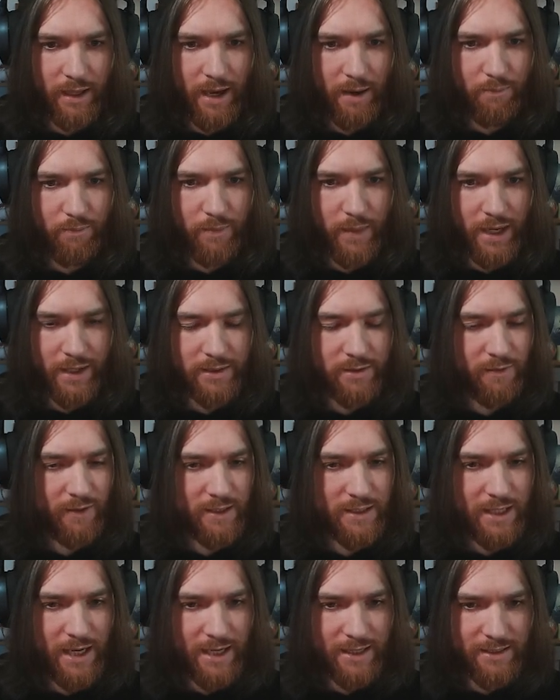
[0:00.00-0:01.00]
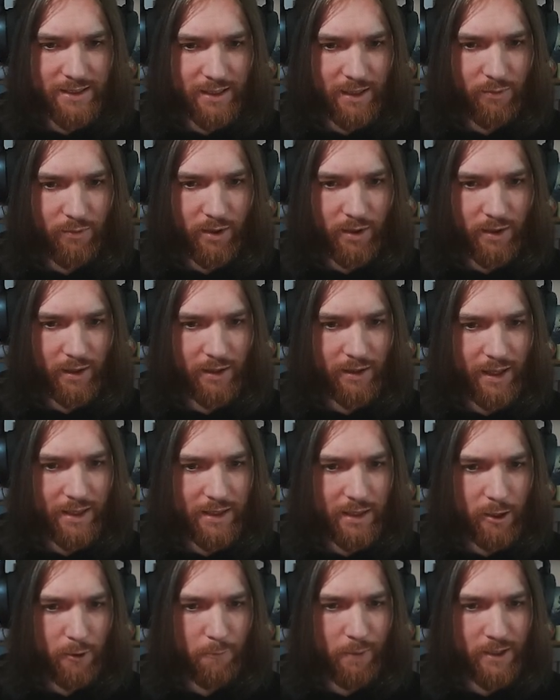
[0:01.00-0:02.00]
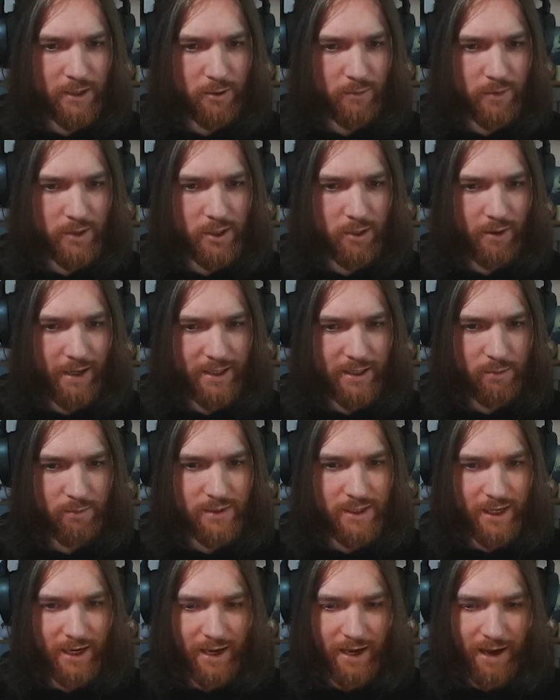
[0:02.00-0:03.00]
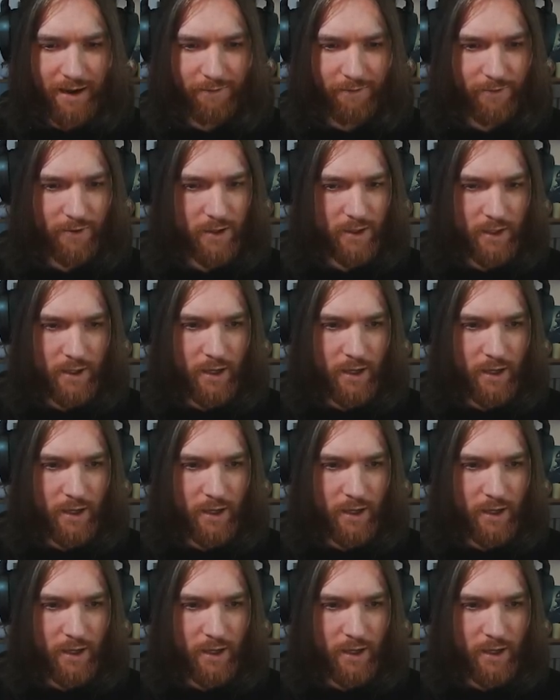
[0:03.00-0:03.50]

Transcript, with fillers: Yep, that's fantastic. I'm really glad that you picked up the two items that I have.